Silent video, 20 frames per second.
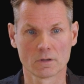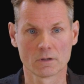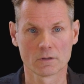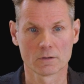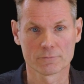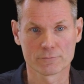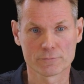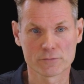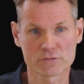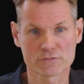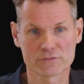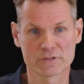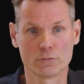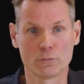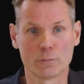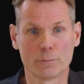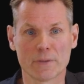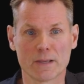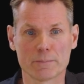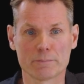First, we do
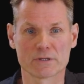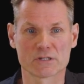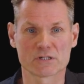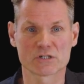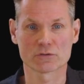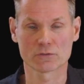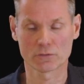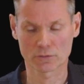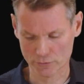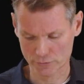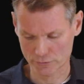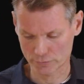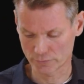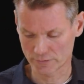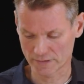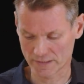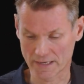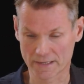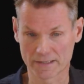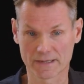pip install
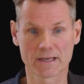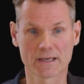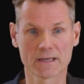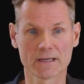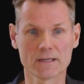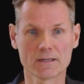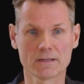QNE-ADK.